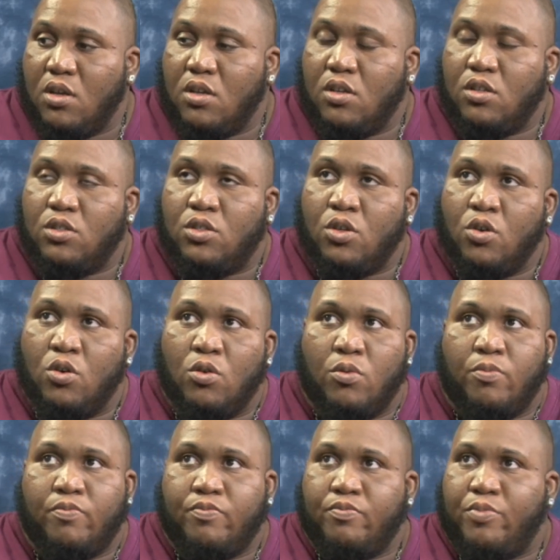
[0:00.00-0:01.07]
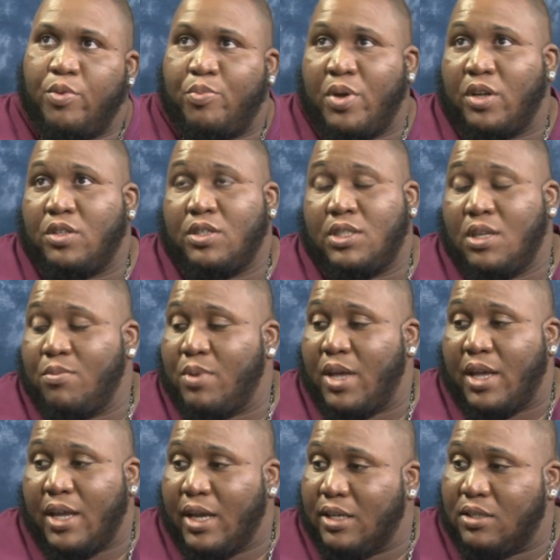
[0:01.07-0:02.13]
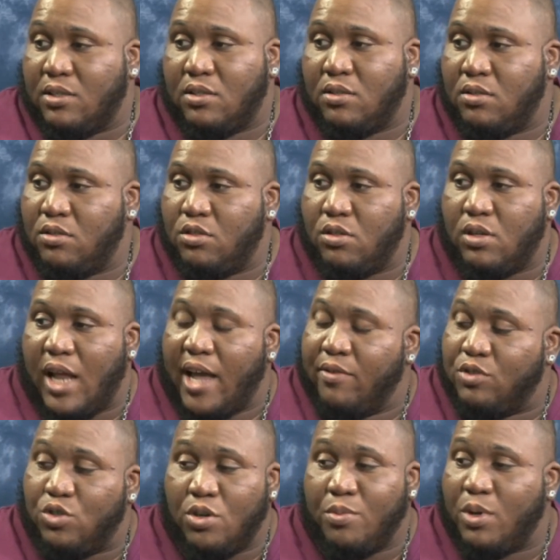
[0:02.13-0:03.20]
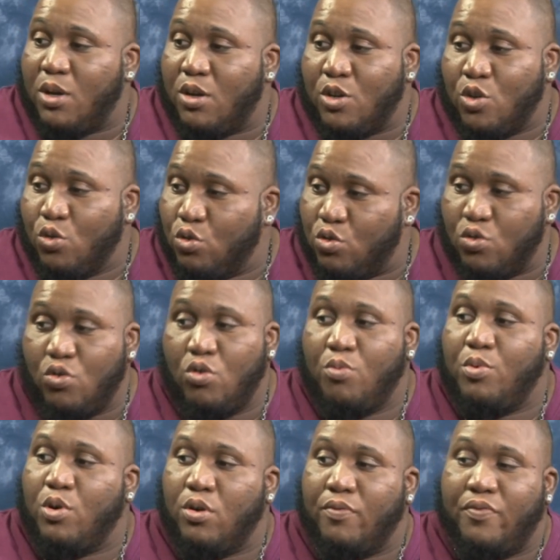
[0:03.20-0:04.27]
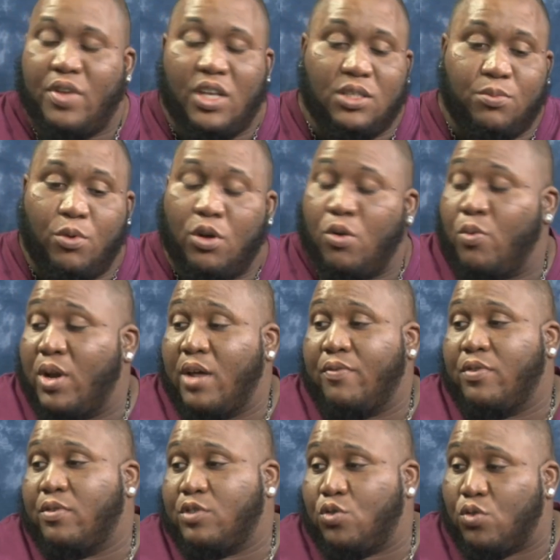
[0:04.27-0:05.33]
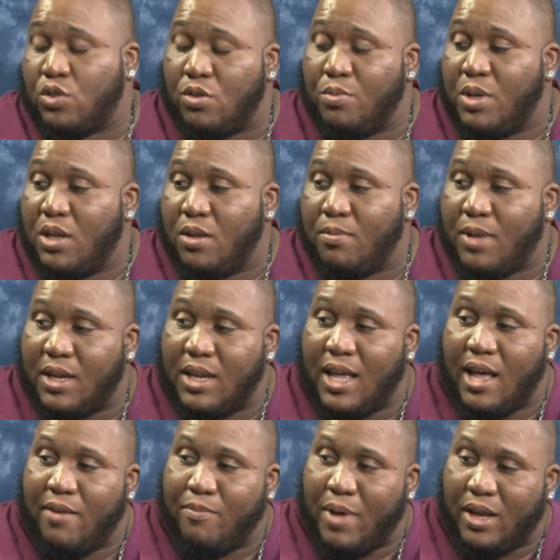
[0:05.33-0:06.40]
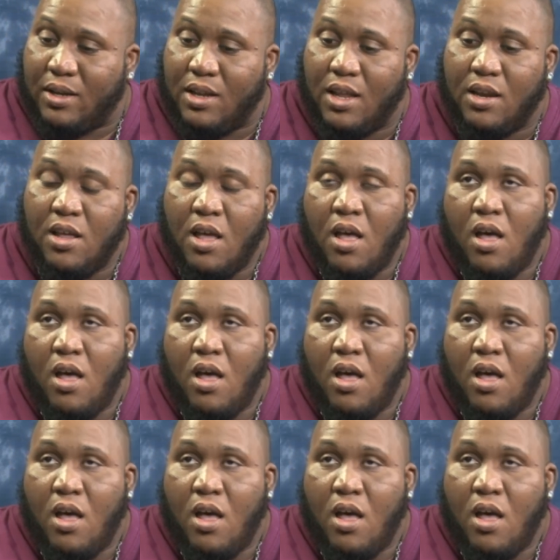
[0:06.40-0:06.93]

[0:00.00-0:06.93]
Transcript: So yeah, prepare to see me, I guess, live streaming on YouTube or Facebook, yeah, or whatever social medium that they have back then.